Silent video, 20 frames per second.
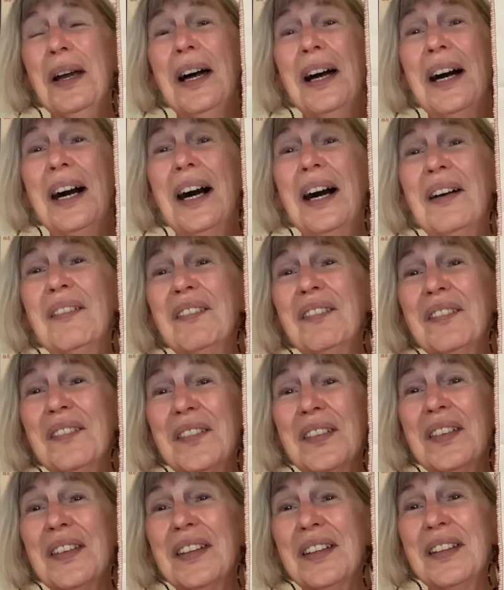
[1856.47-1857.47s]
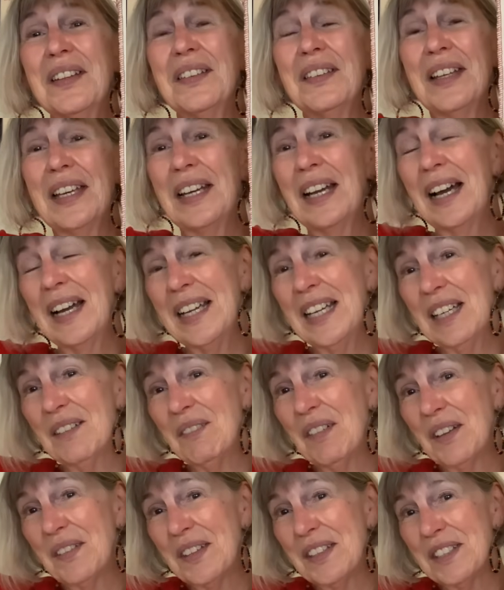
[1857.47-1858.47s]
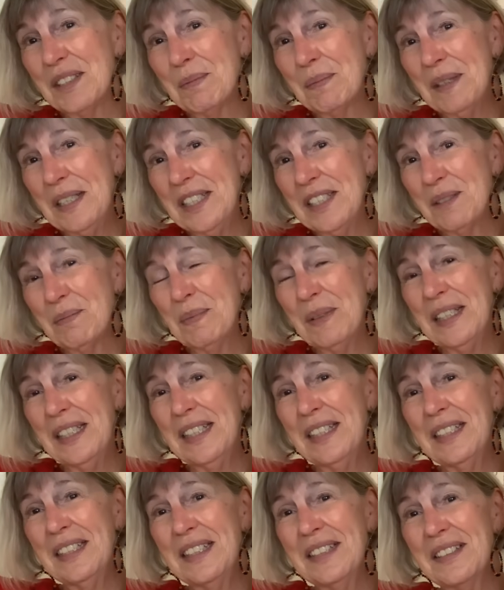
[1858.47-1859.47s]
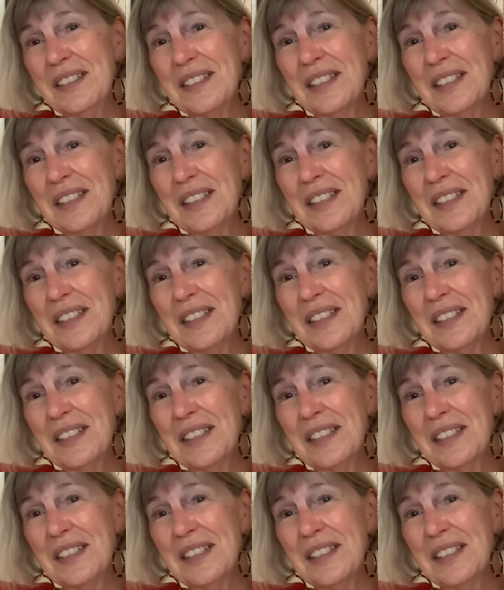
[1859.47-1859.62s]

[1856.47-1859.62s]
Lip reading: than I am on this piece. But it is